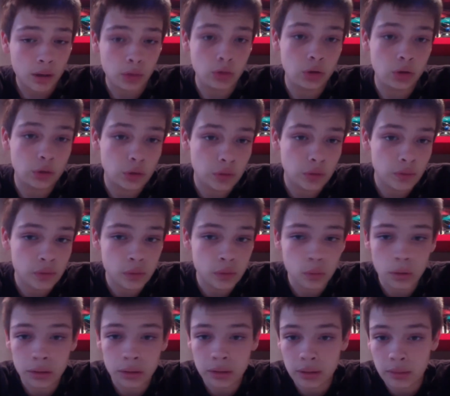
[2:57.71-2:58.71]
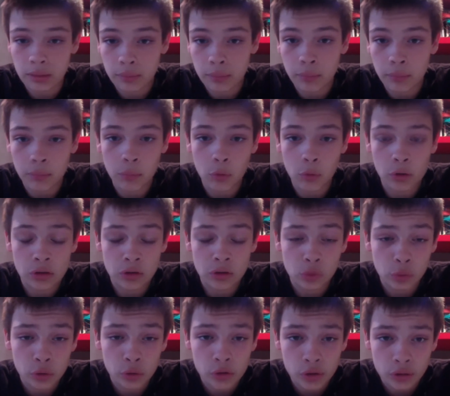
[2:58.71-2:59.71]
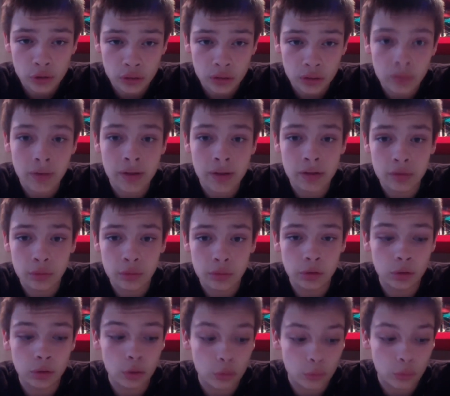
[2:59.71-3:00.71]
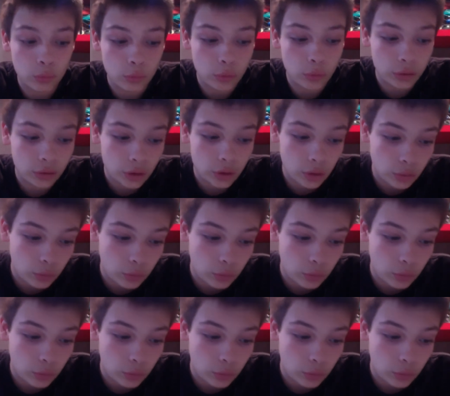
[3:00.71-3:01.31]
So if you want more storage on the device, you want to go want to go